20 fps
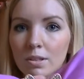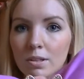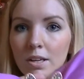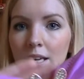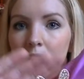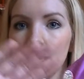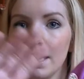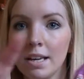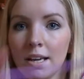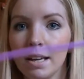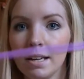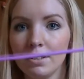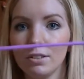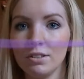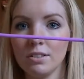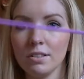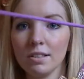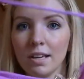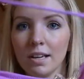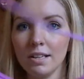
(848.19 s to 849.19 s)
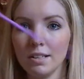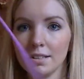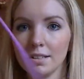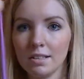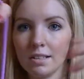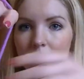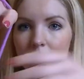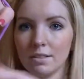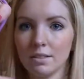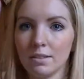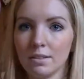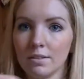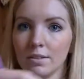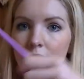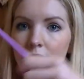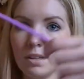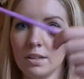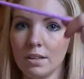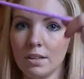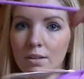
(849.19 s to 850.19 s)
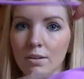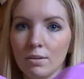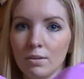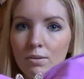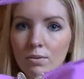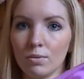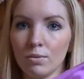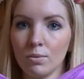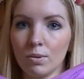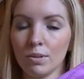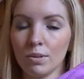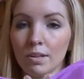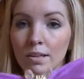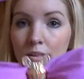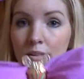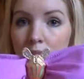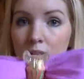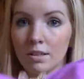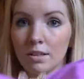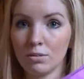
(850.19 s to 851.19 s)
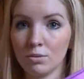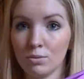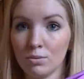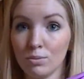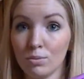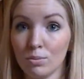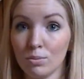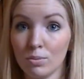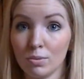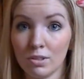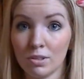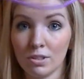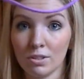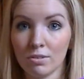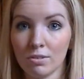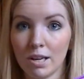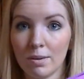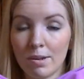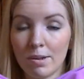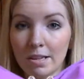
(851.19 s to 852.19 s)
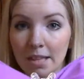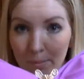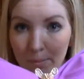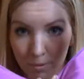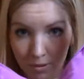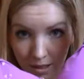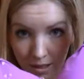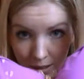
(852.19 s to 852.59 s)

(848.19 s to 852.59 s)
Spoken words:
And it's just kind of this one that, I don't know, describe anything, but